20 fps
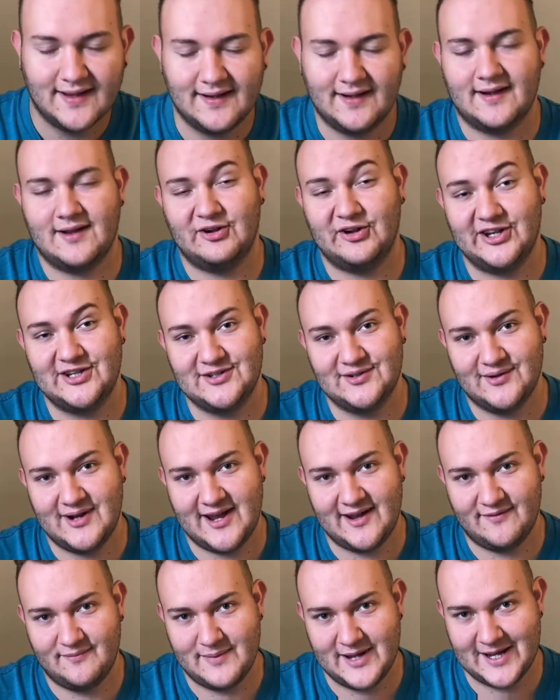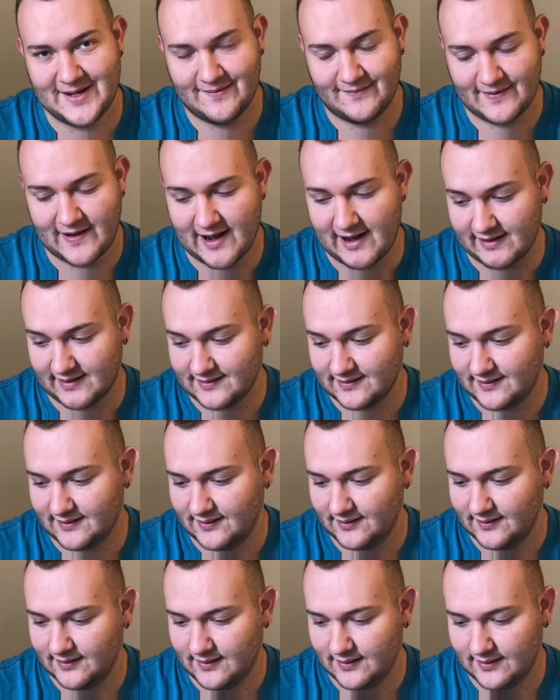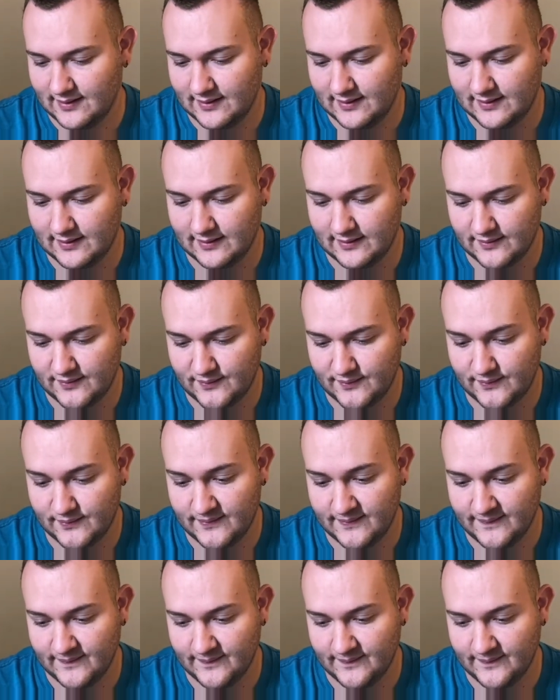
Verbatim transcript: Now I do have pet rats. Um,